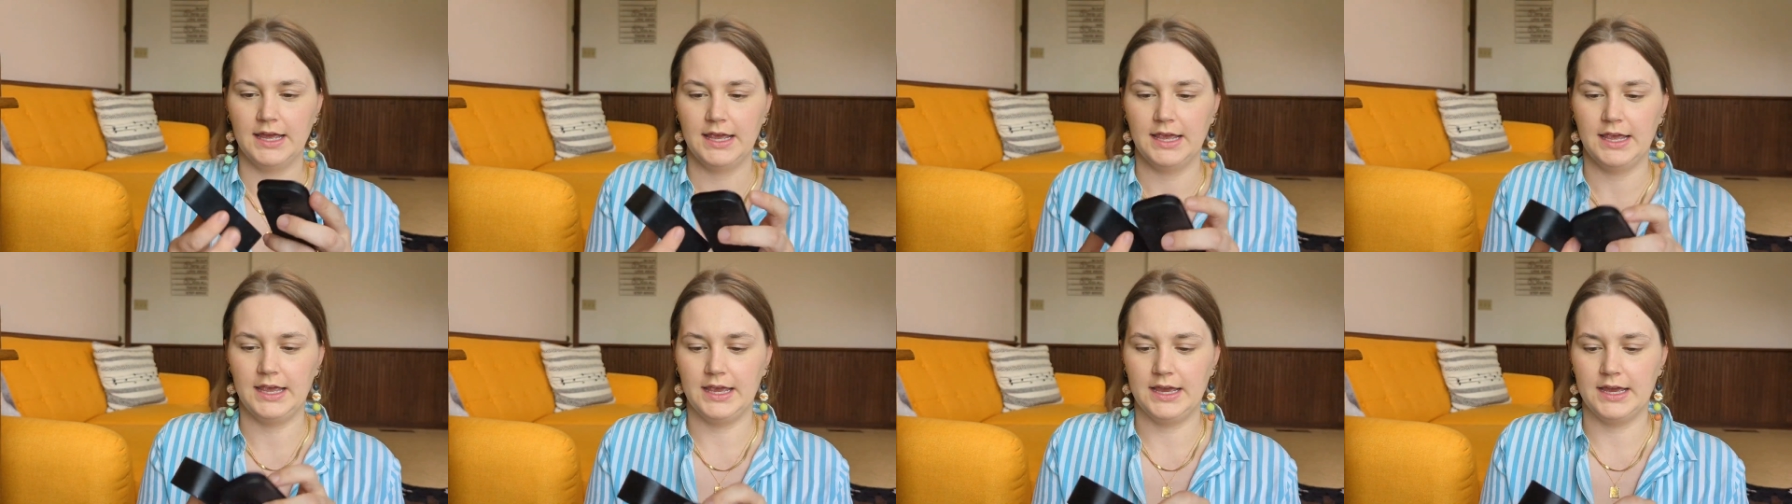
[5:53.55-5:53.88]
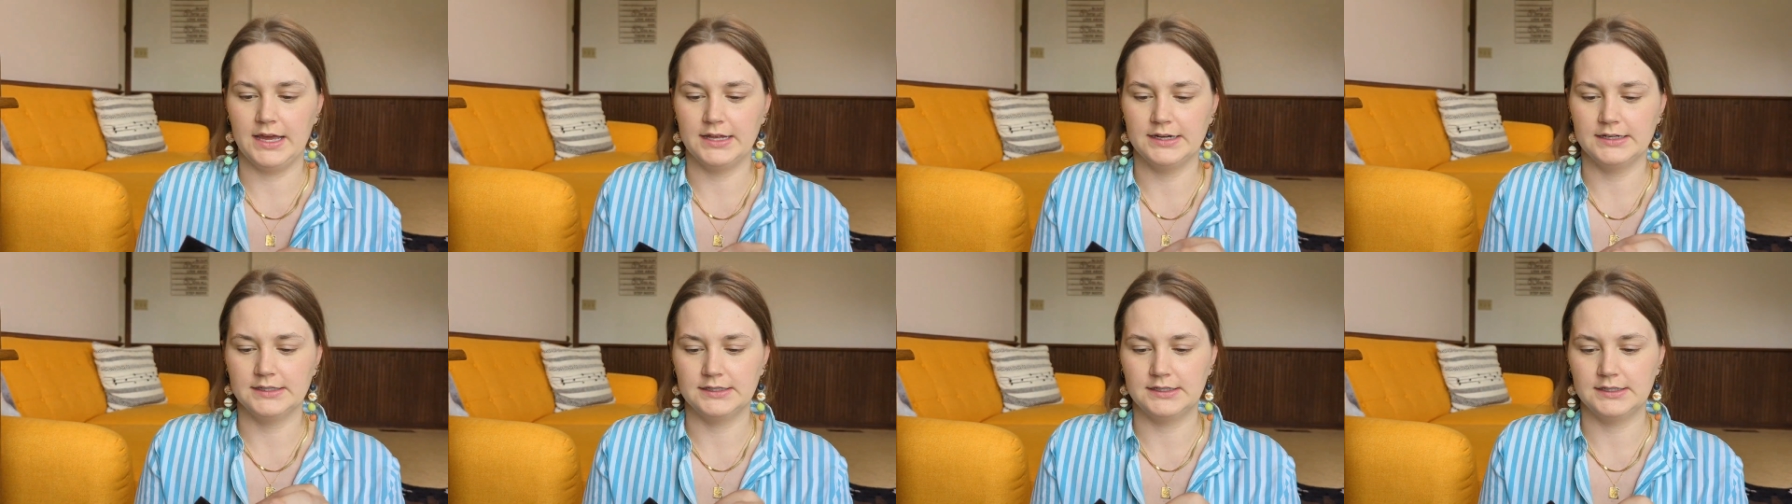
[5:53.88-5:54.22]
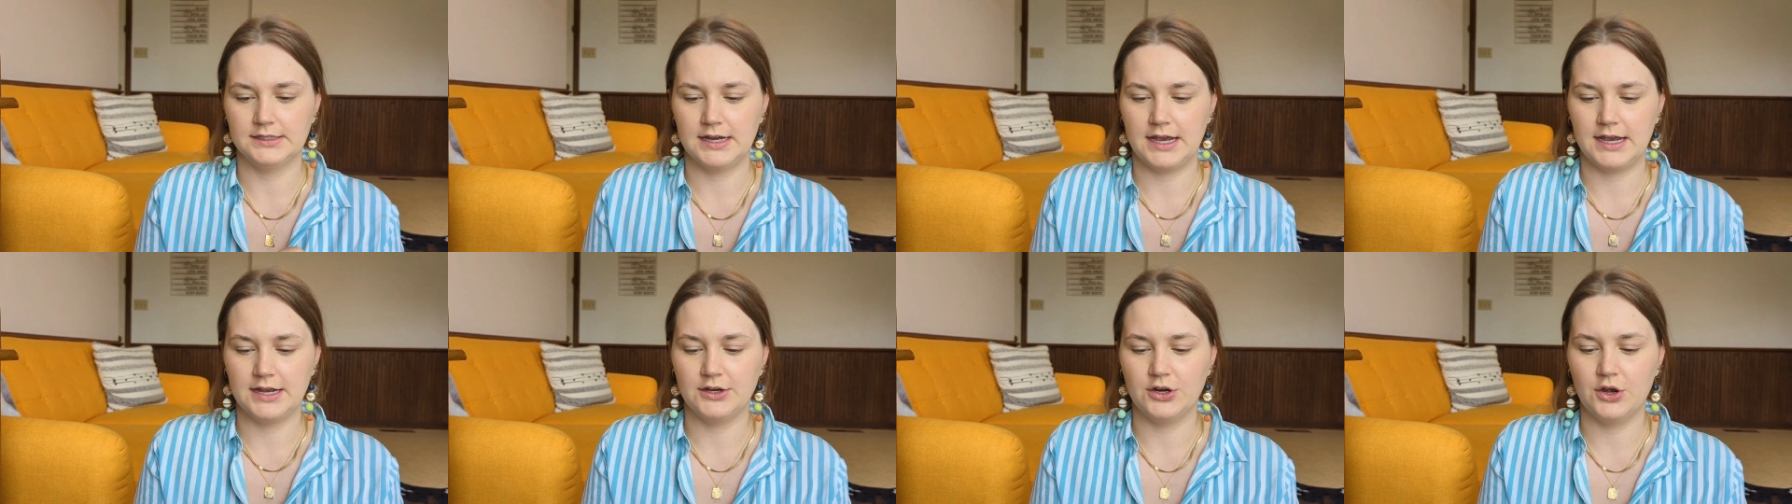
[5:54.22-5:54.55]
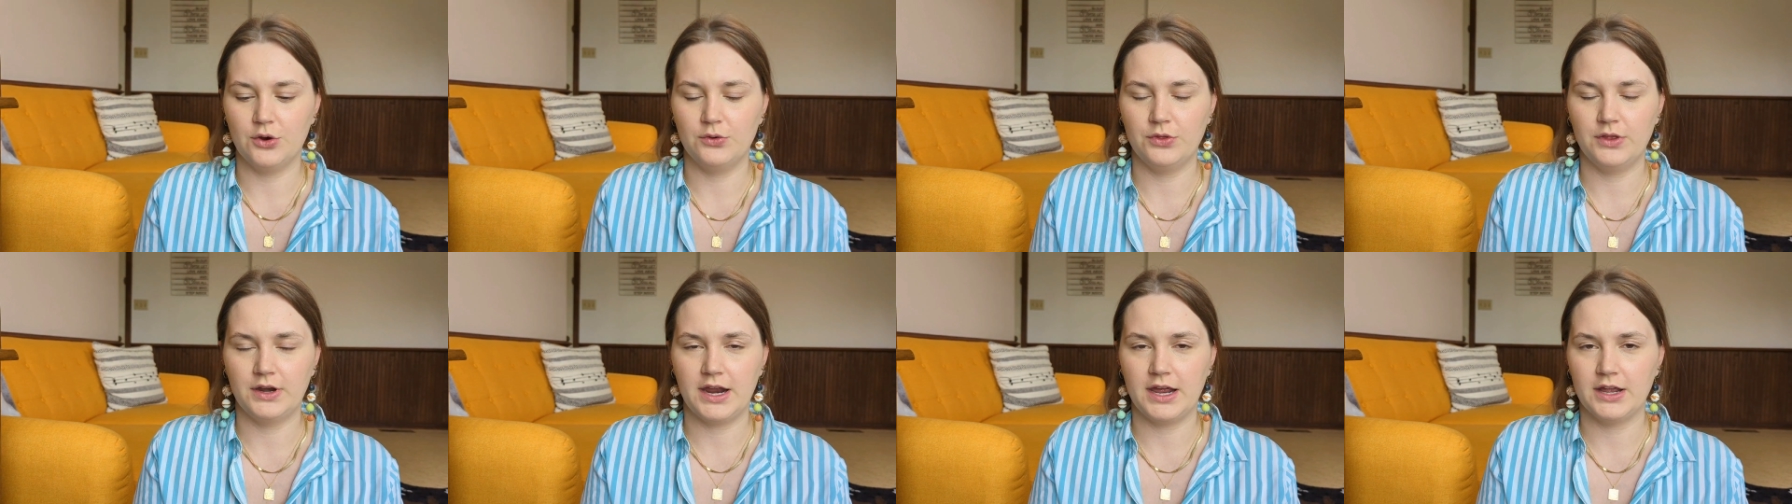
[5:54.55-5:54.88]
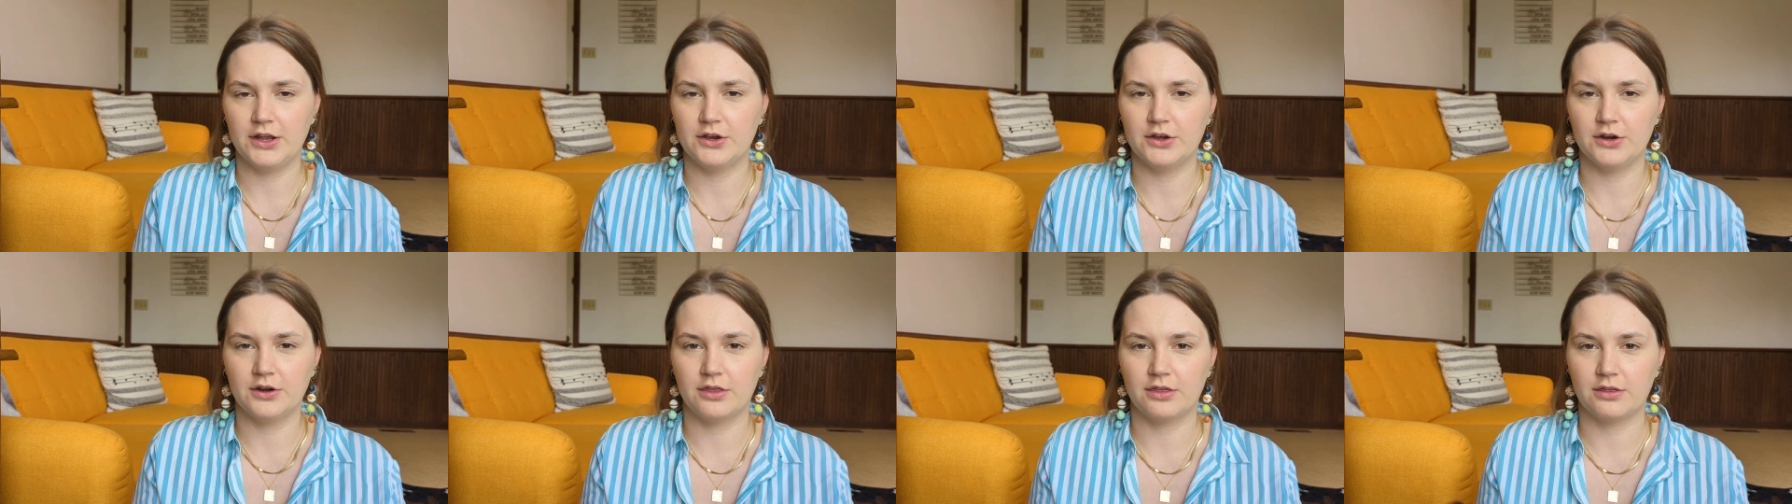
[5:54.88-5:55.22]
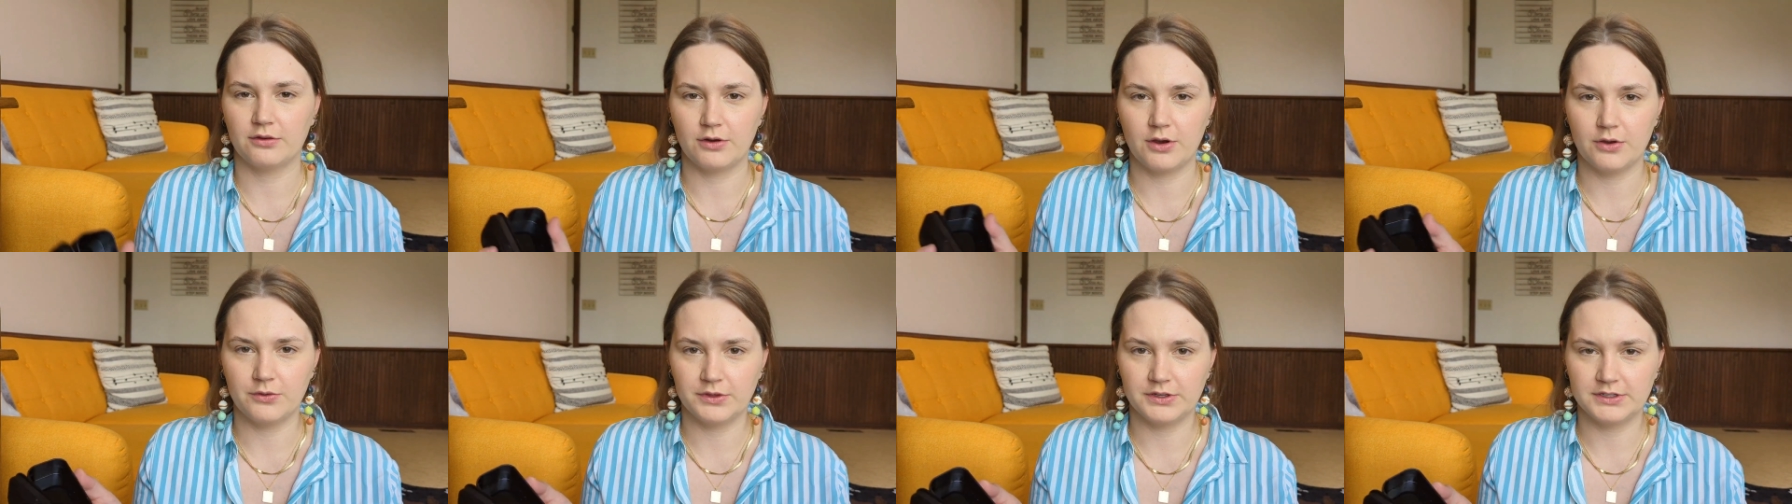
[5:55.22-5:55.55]
and I know that I could
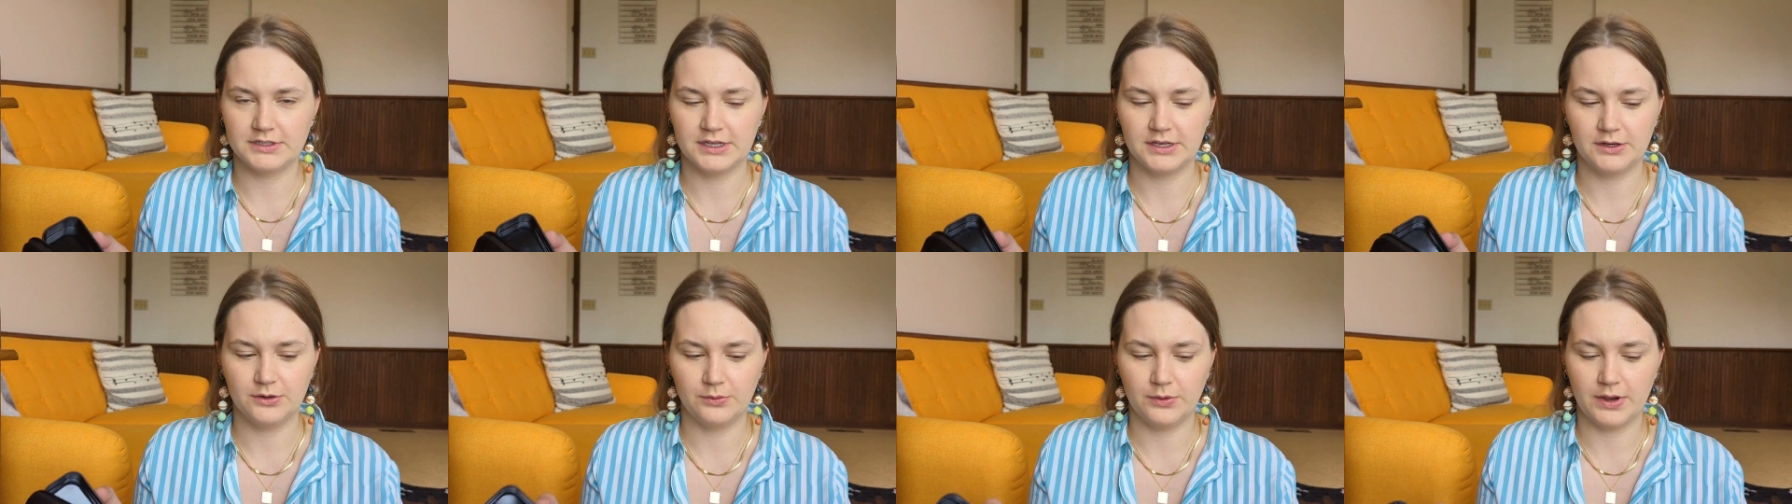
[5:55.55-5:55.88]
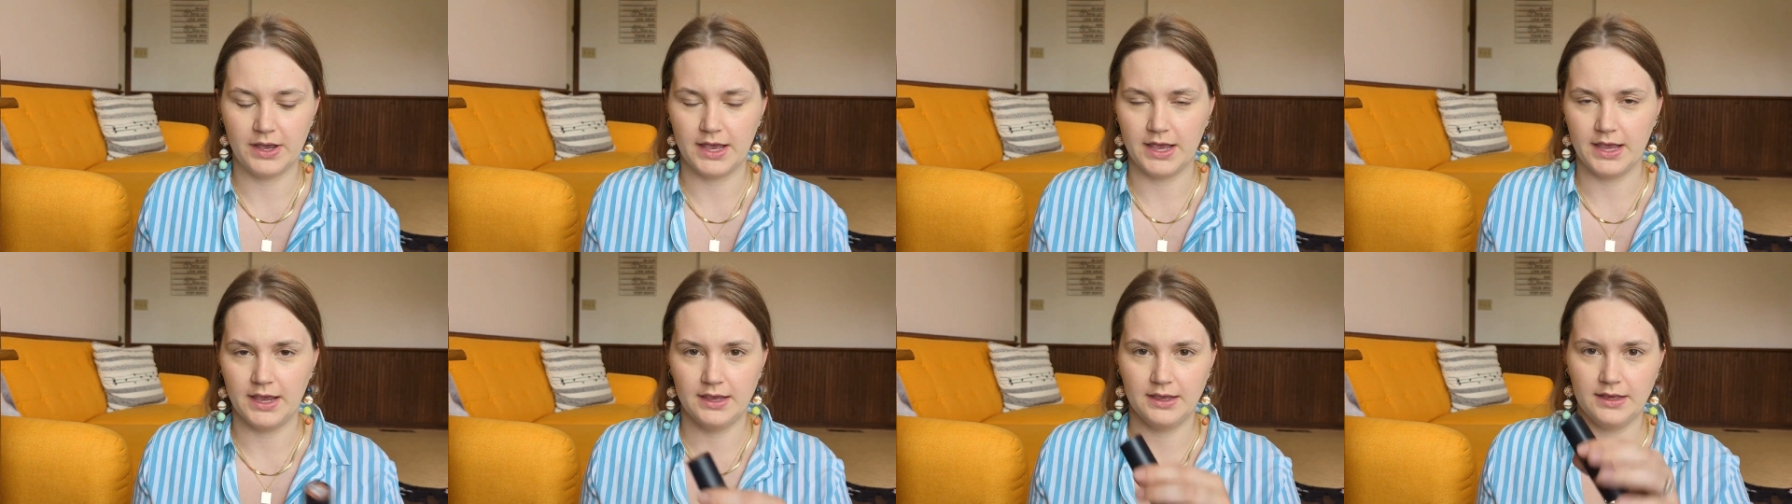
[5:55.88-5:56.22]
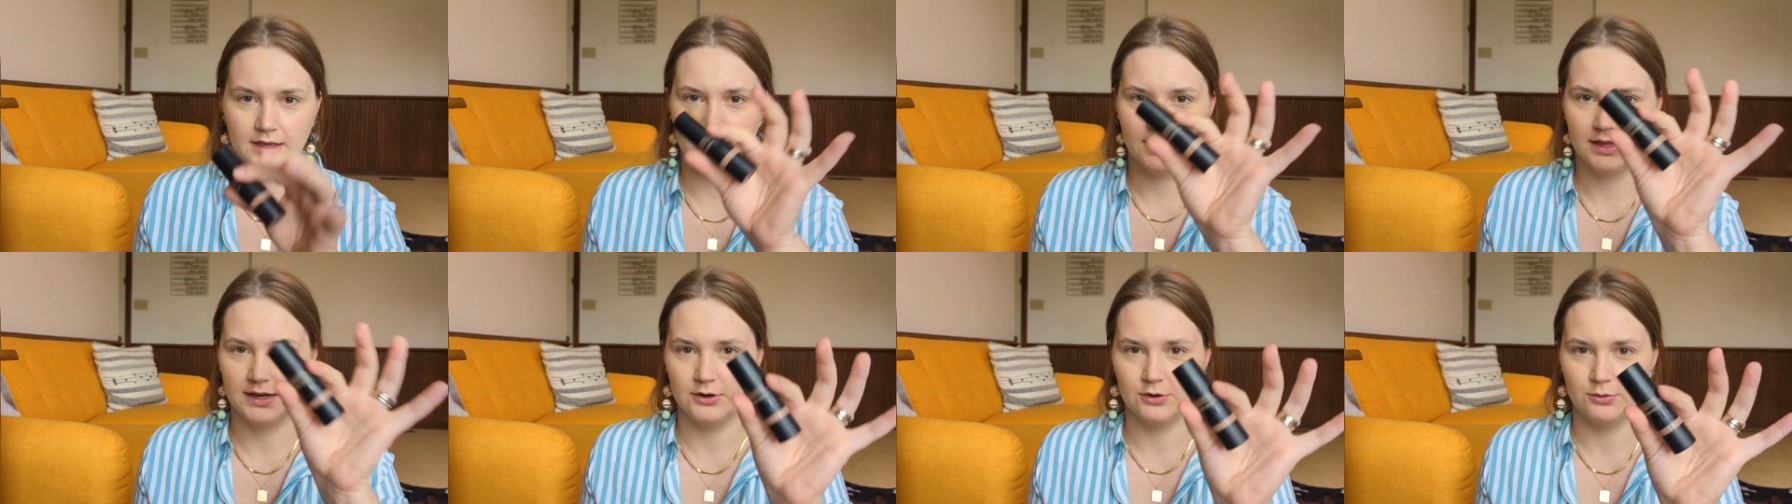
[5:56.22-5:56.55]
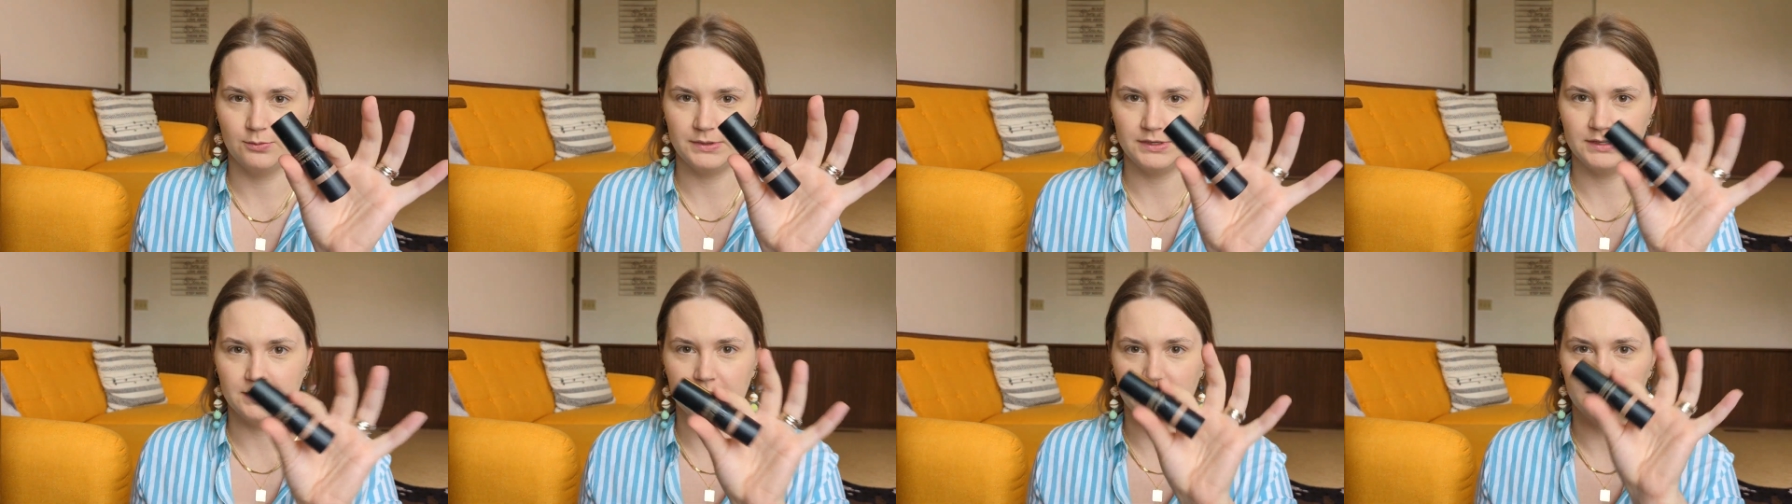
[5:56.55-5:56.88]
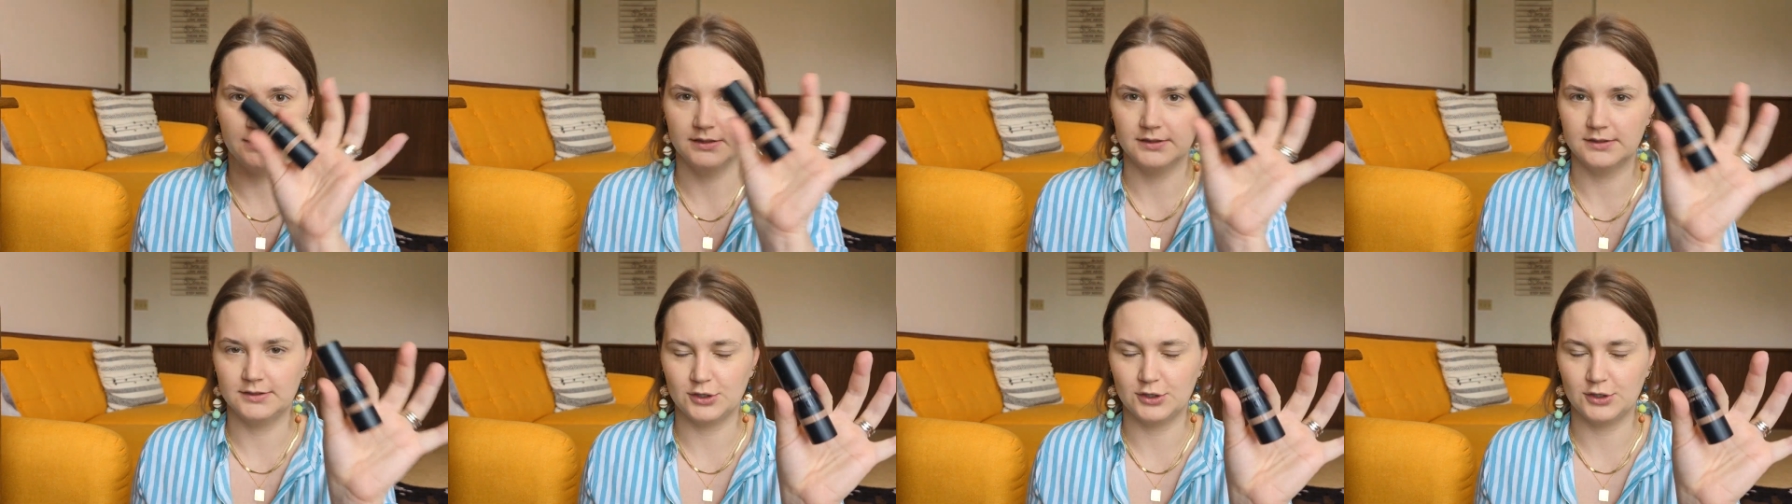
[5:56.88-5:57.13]
throw the tin away and it would be